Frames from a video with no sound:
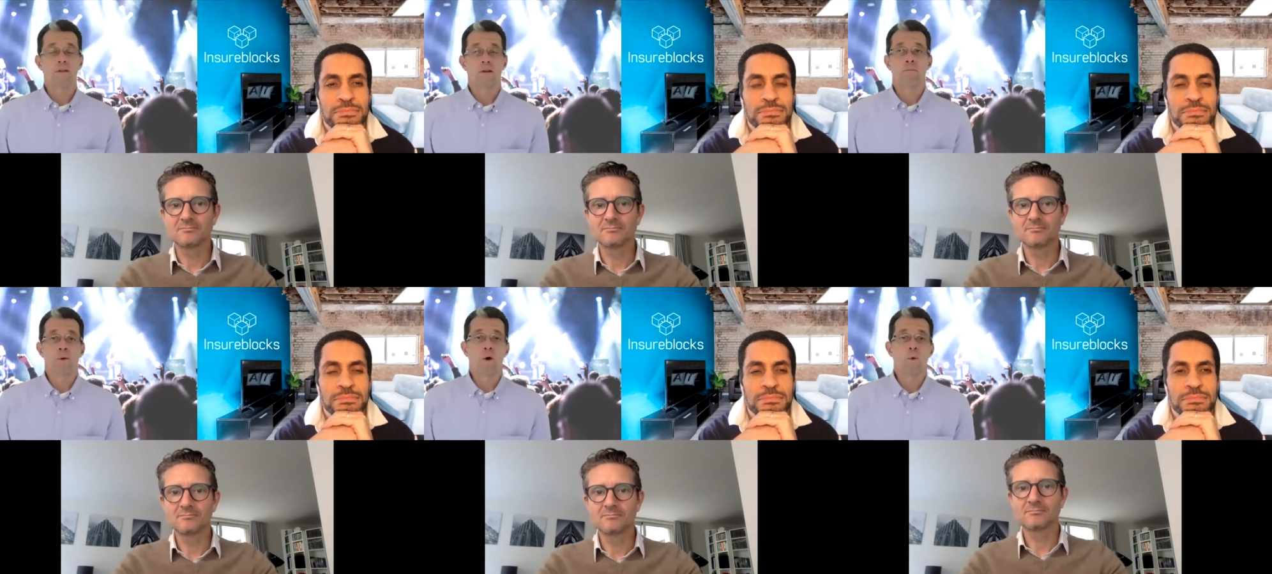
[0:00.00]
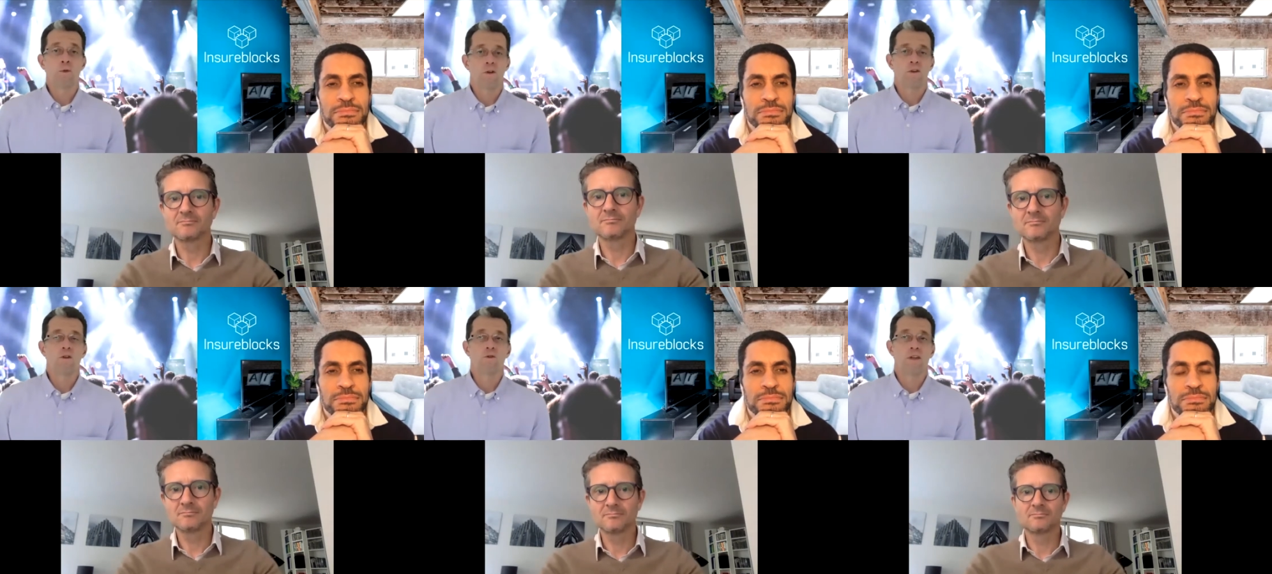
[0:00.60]
Speaker 1: but also
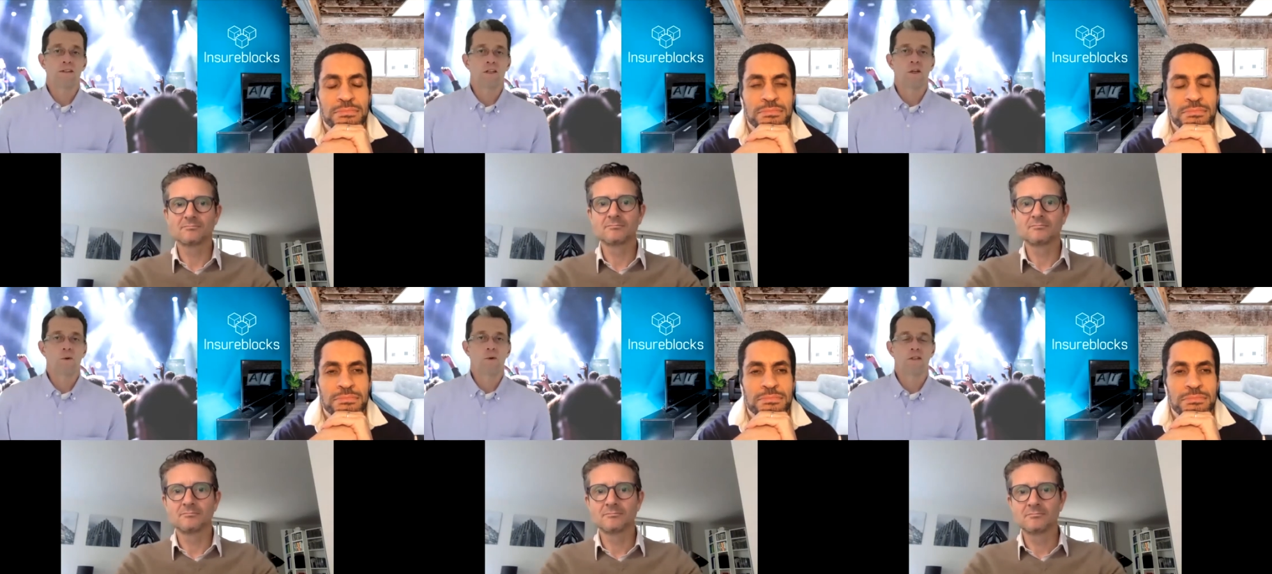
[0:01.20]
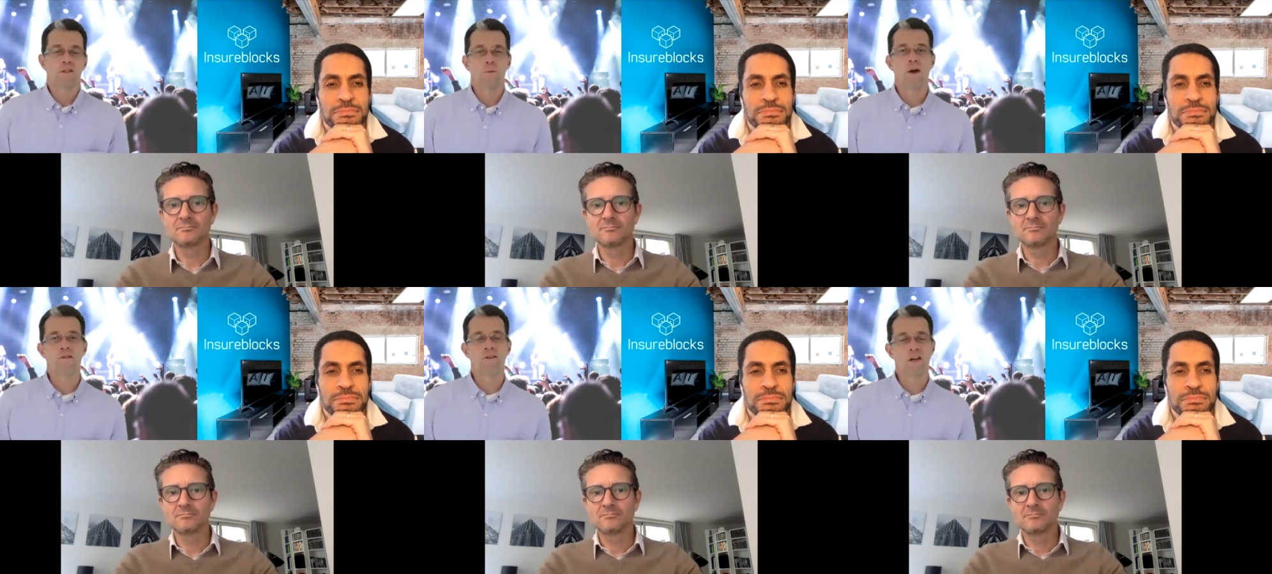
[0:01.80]
use that security as a way
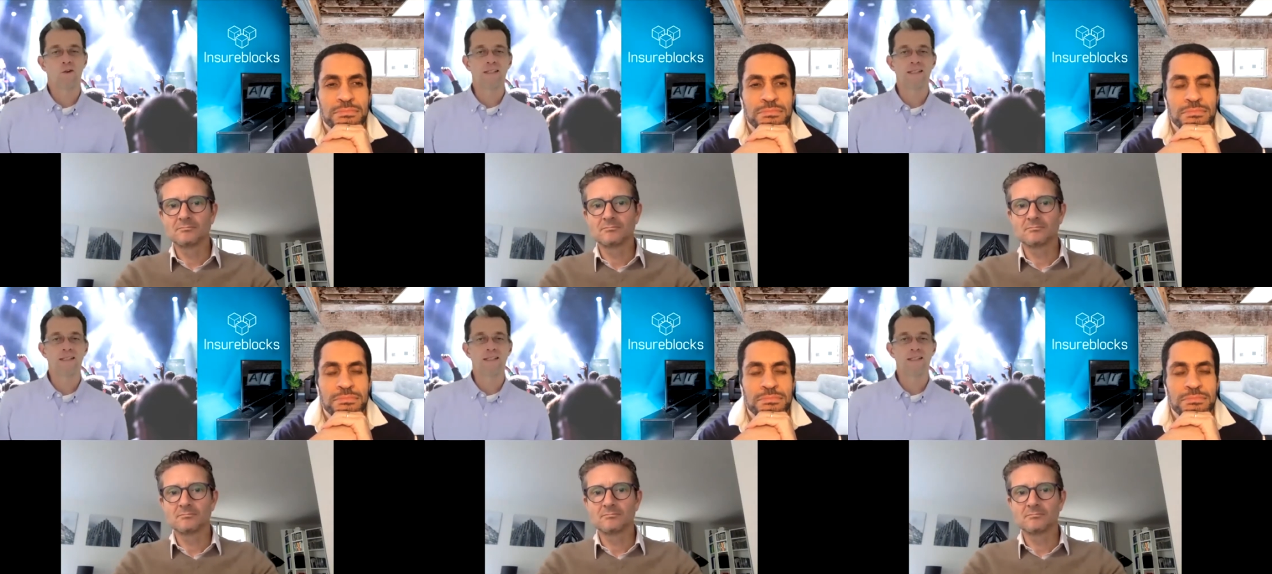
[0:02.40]
of increased